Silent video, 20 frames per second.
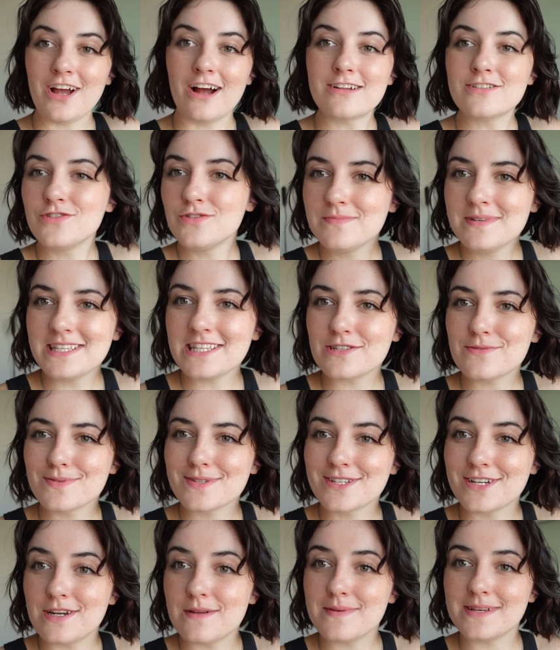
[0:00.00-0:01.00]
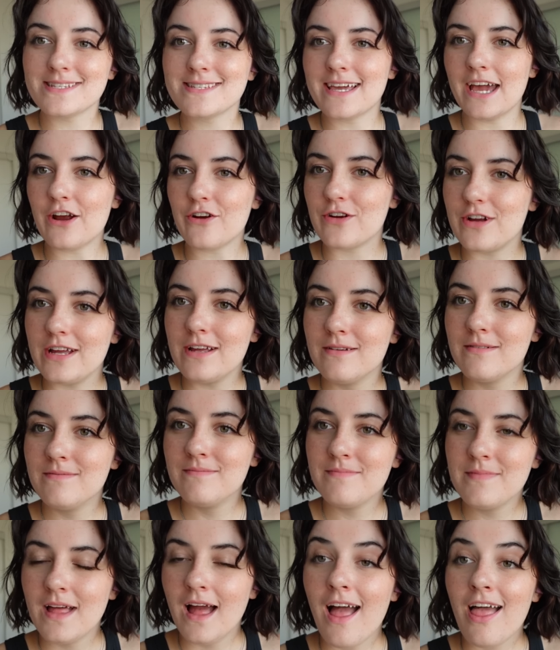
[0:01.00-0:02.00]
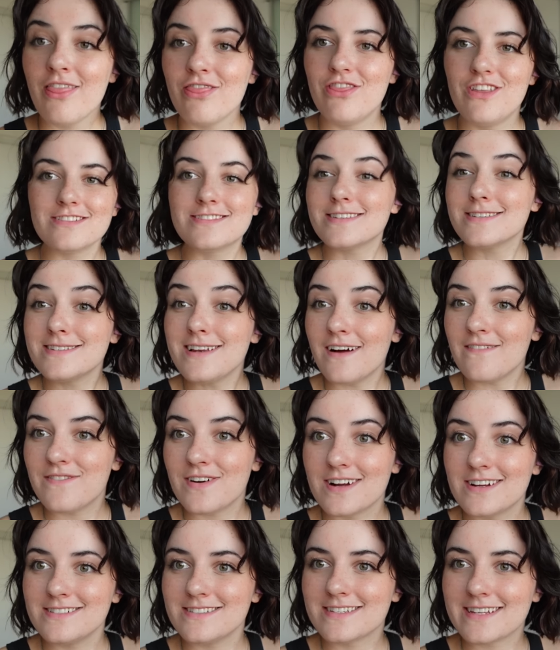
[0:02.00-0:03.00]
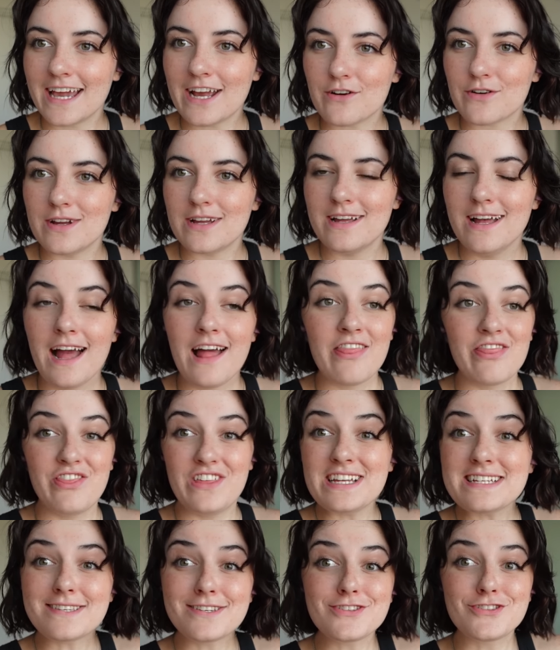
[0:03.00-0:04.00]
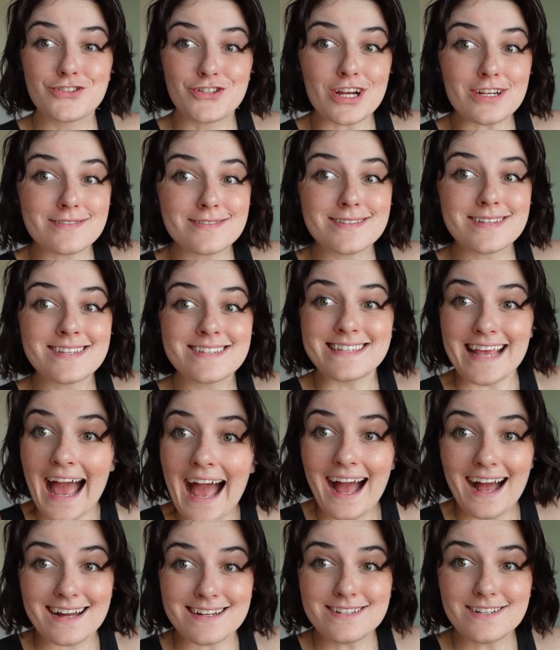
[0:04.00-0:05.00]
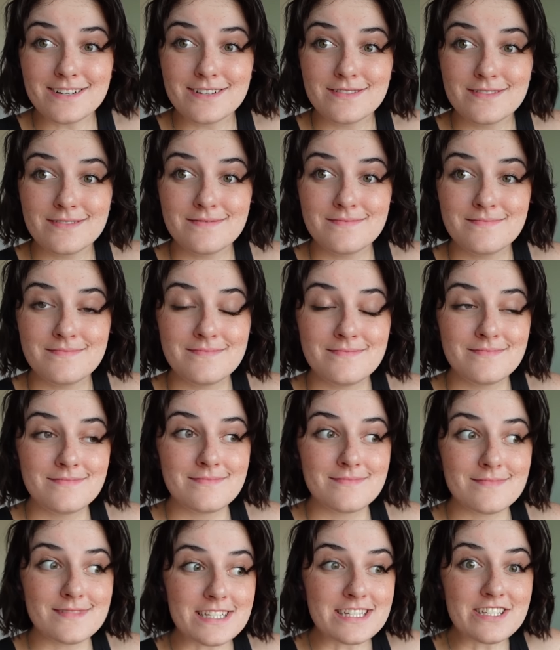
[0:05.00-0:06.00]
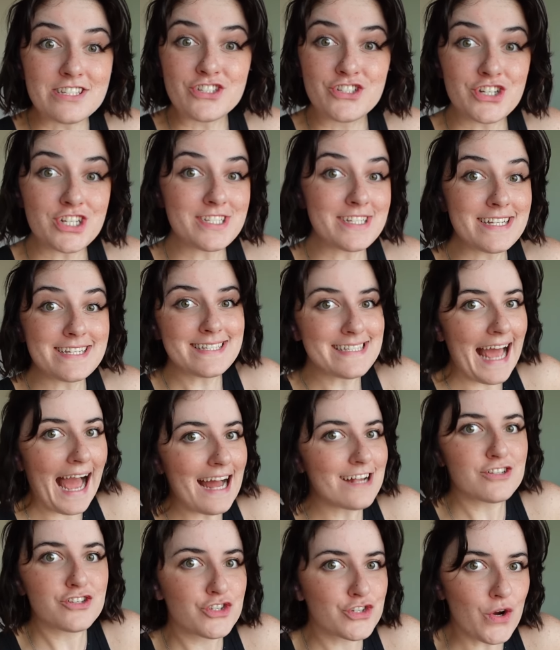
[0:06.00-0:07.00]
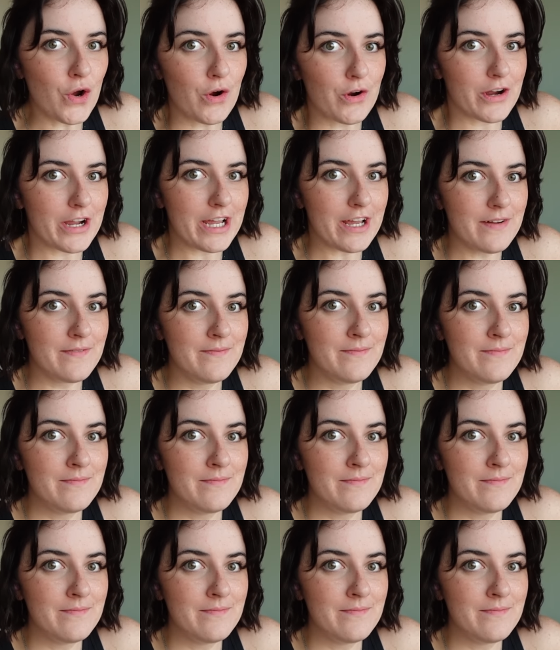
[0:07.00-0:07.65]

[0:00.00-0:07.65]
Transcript: Y'all told me this was gonna be scary. This is not fucking scary. This is just sad. This is just a sad story.